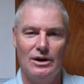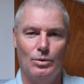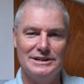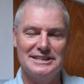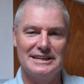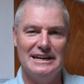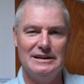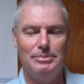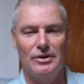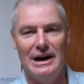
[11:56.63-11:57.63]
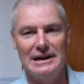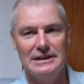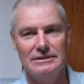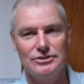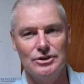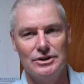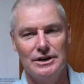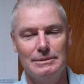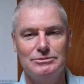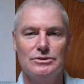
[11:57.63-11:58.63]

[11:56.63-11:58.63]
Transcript: Once again, Pirelli have turned up